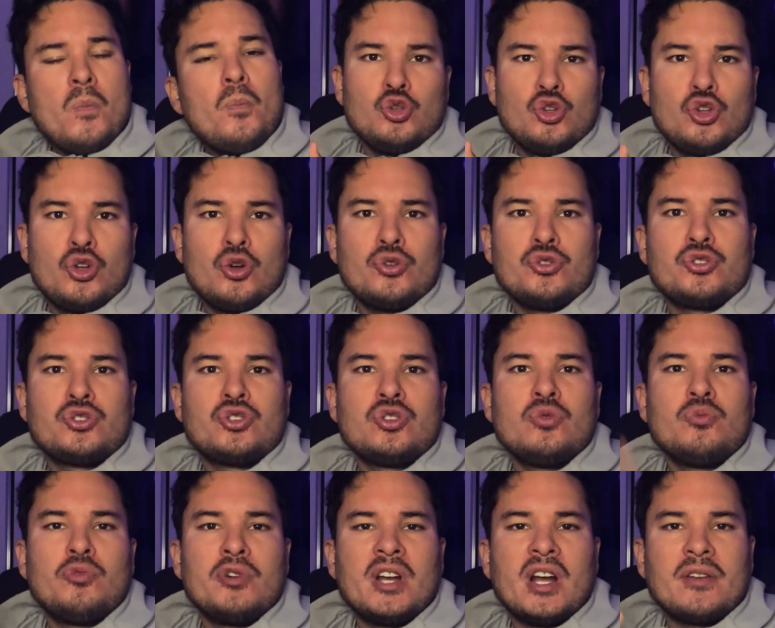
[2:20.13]
You
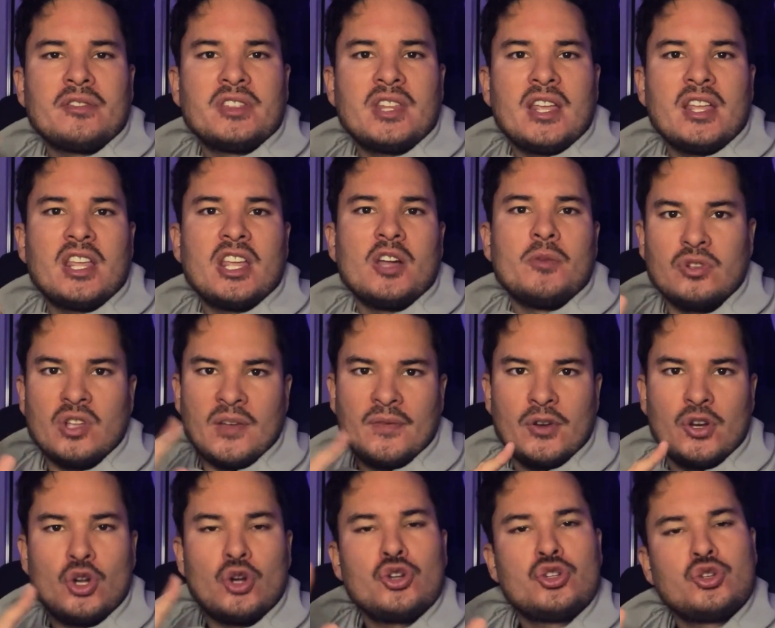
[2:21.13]
consume without thinking. You have
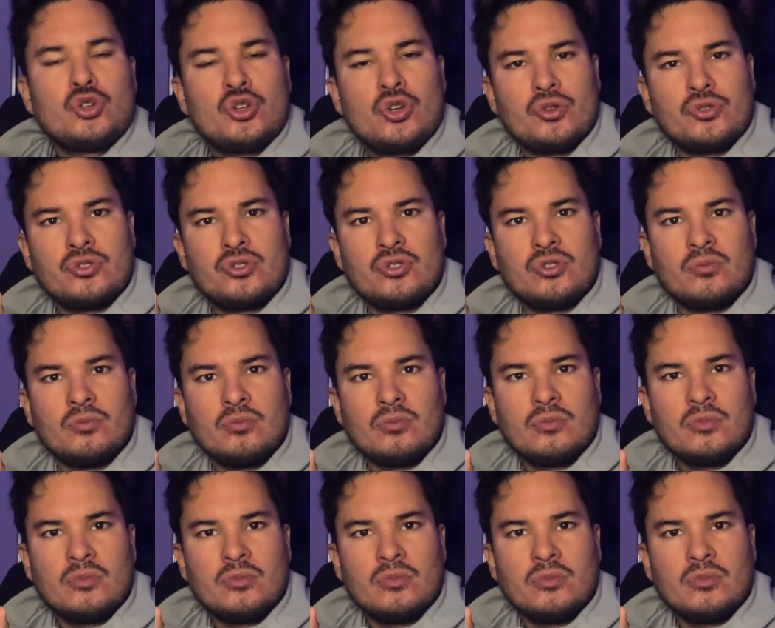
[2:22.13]
an urge to consume.